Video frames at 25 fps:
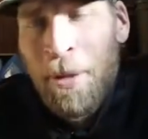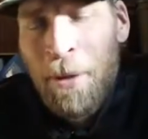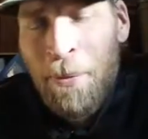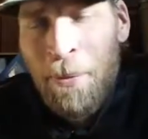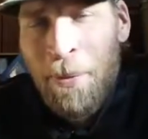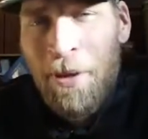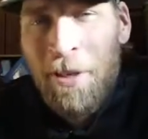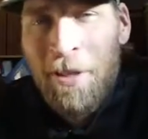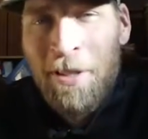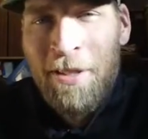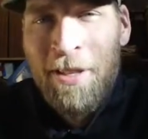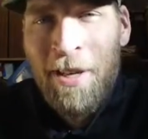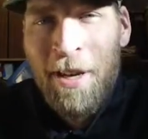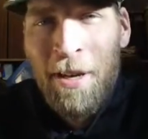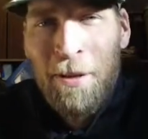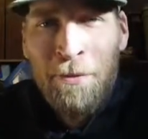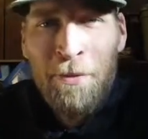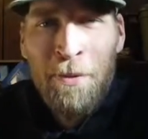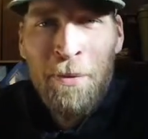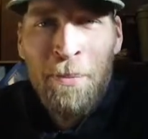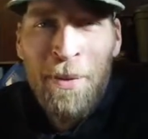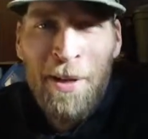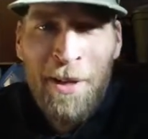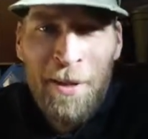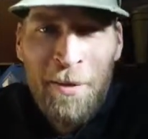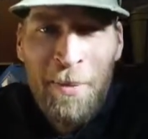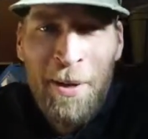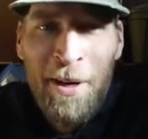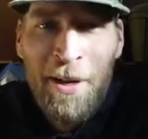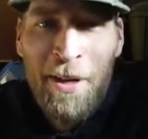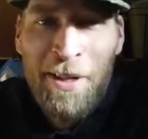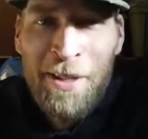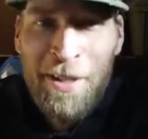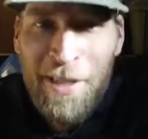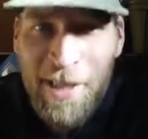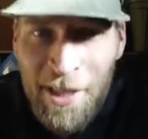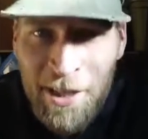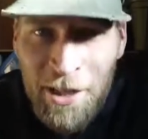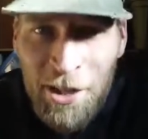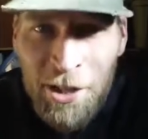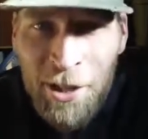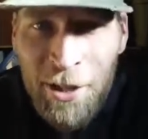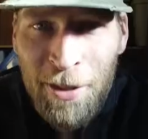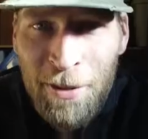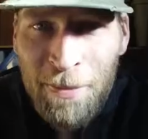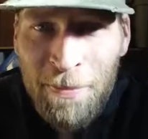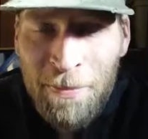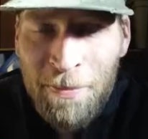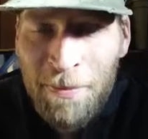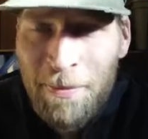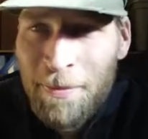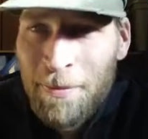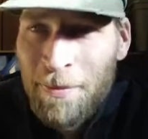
I wanted to talk for a minute about intention,